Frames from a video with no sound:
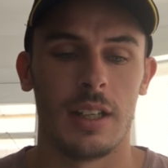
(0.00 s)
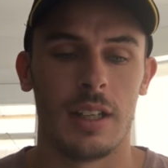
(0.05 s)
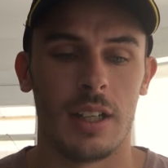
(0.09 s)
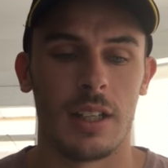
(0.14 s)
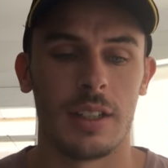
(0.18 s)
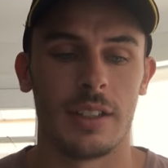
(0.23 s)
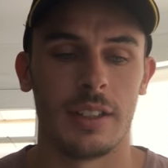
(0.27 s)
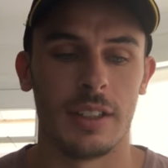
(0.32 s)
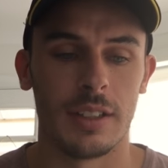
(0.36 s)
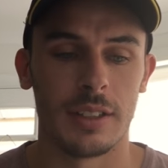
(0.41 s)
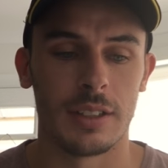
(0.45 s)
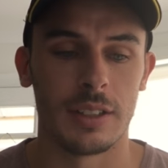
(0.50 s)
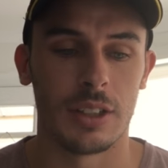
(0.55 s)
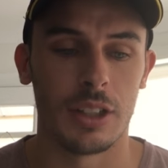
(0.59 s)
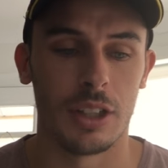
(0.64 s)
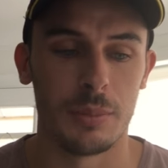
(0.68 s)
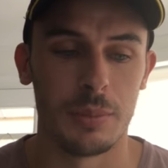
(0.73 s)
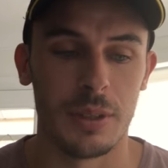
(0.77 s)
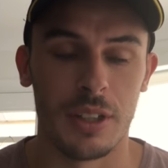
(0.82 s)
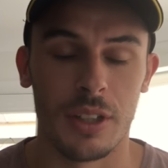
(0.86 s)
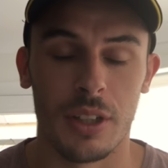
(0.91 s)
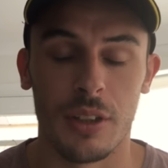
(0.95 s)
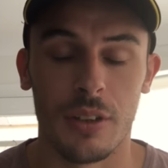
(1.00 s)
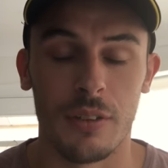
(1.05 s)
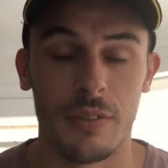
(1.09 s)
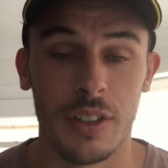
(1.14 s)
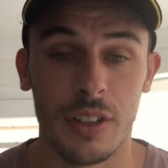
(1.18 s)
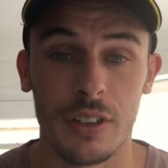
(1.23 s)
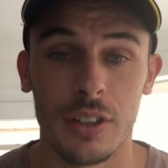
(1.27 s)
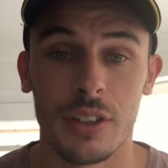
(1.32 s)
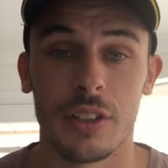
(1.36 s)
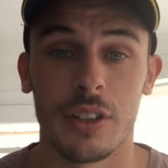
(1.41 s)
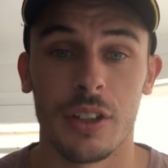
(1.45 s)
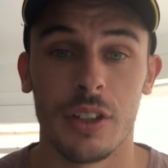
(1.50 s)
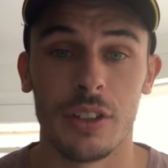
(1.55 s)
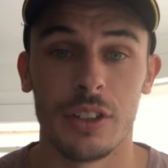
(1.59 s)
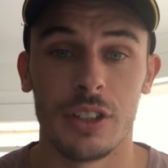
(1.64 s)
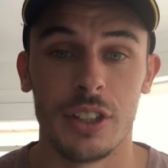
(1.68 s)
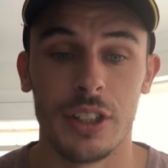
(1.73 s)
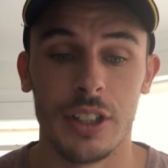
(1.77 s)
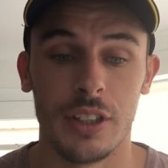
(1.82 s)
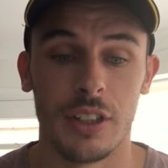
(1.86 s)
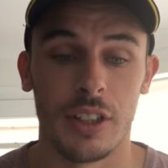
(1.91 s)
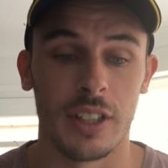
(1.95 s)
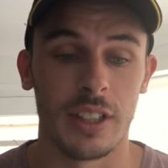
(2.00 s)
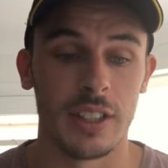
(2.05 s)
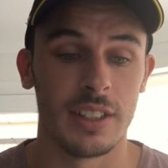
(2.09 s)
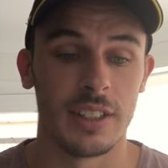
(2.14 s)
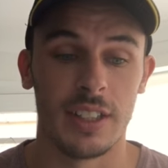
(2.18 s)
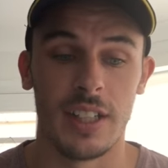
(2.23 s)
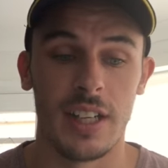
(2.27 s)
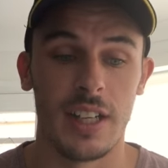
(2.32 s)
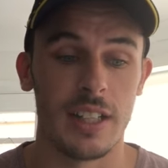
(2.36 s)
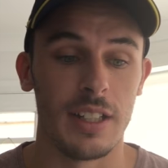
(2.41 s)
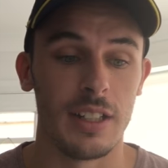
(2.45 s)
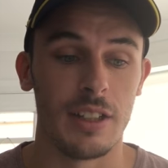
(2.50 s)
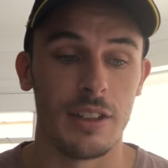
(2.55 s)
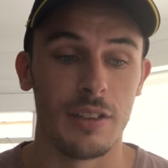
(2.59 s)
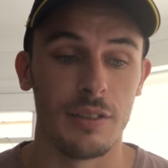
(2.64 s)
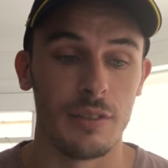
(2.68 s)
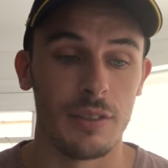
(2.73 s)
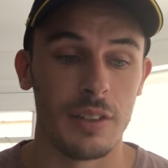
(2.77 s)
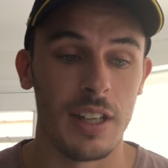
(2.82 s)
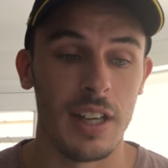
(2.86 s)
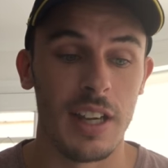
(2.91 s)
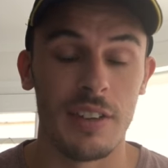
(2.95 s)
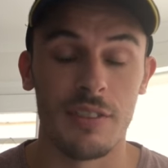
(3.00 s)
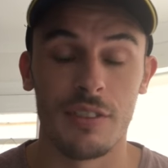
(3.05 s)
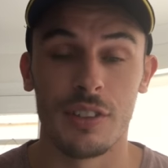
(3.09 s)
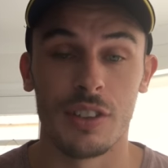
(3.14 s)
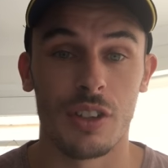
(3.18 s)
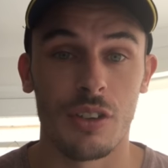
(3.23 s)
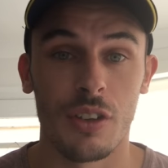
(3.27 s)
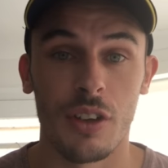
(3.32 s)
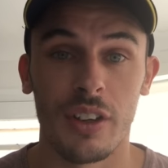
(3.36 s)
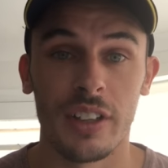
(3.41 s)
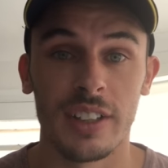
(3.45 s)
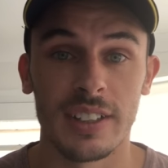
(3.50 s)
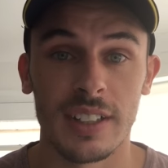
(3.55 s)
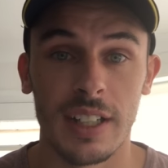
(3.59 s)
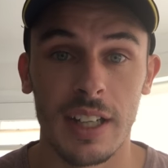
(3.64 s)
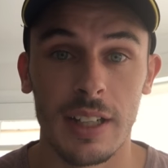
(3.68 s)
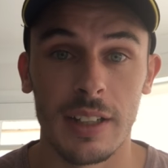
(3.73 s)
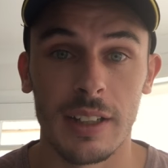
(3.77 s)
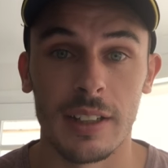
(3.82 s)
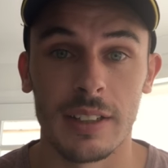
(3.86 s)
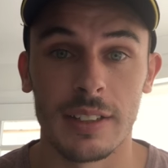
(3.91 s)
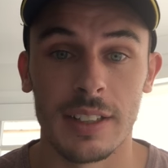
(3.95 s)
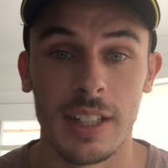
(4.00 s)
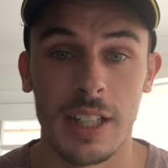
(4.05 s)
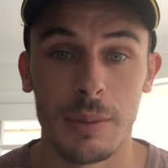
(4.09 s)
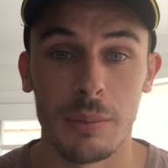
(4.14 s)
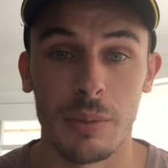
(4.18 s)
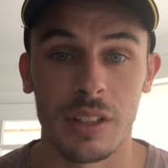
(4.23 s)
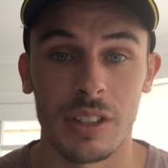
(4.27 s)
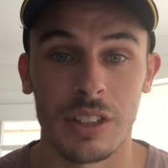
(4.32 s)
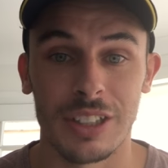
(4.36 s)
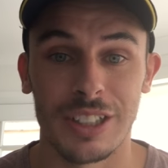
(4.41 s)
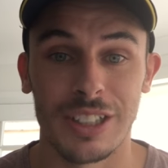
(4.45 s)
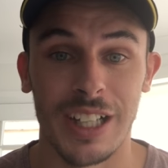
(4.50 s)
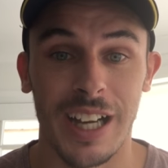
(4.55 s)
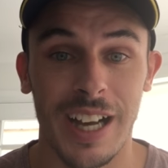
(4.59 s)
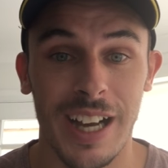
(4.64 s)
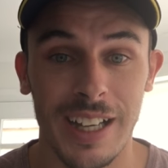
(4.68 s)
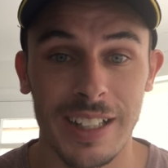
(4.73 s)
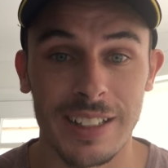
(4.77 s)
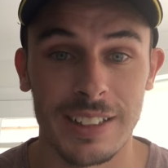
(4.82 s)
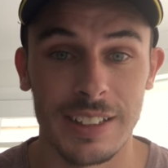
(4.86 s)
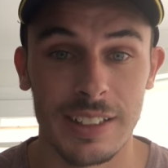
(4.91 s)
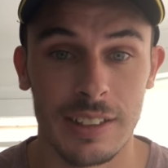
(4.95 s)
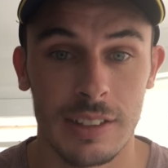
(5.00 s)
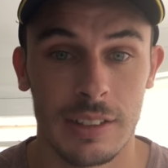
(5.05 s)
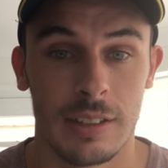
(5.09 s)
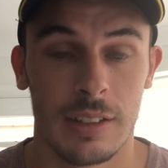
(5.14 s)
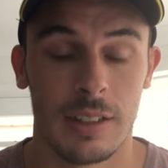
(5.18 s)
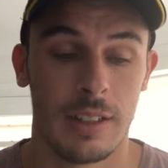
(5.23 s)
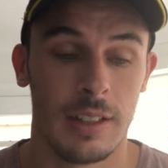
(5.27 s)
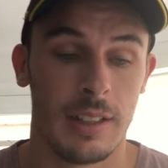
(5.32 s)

I think it's going to be though a very close year. I can see any even throw say a team like the Sharks in.